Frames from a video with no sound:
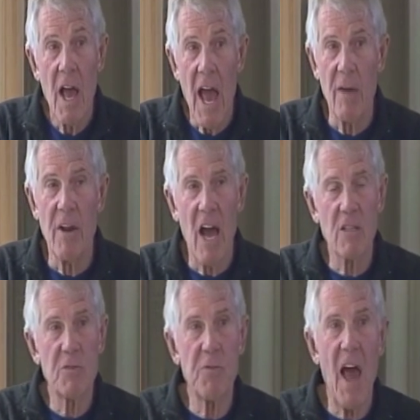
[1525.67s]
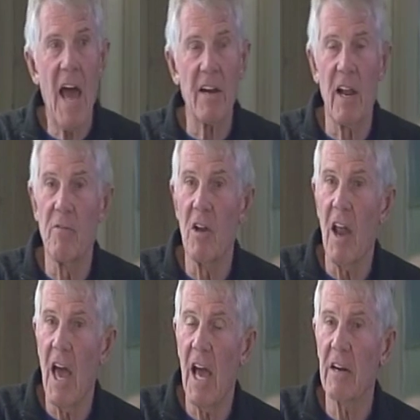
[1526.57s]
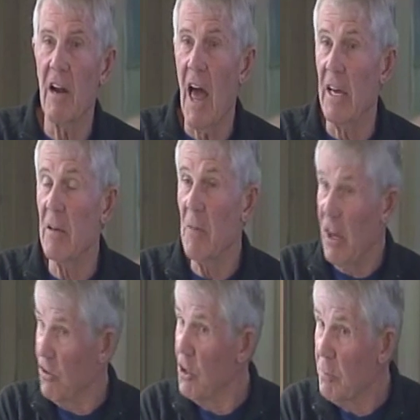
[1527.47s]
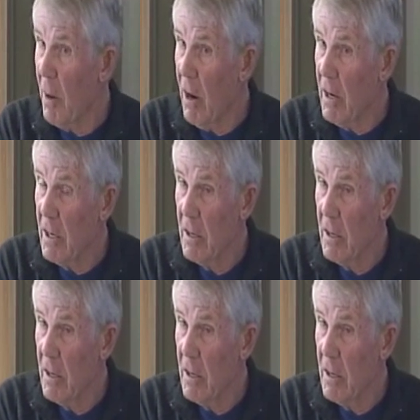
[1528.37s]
and nice flat level land like Estes Park,